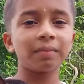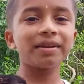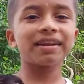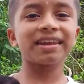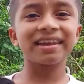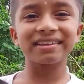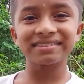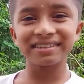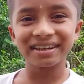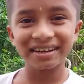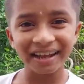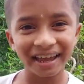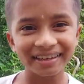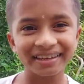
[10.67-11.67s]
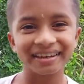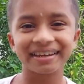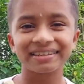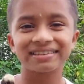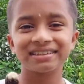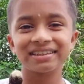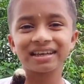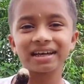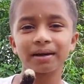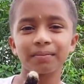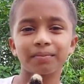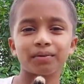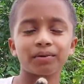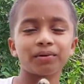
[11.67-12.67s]
After this, sir, I'm Shrida.
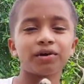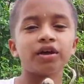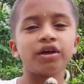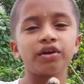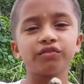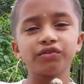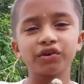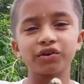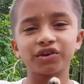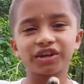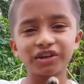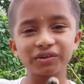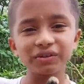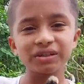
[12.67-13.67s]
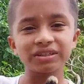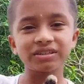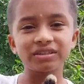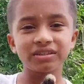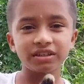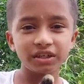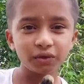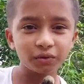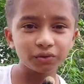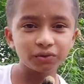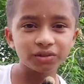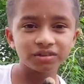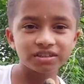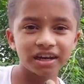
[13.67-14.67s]
If you are new this, new to
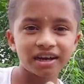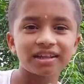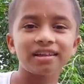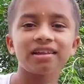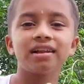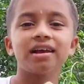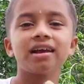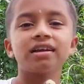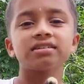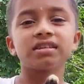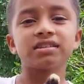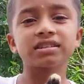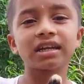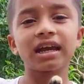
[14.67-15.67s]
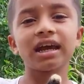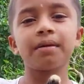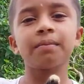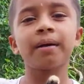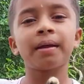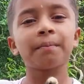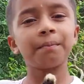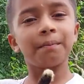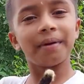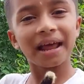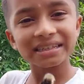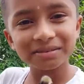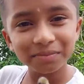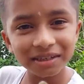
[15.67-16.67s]
this channel, subscribe and
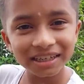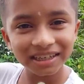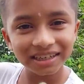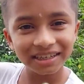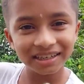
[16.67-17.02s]
bless me.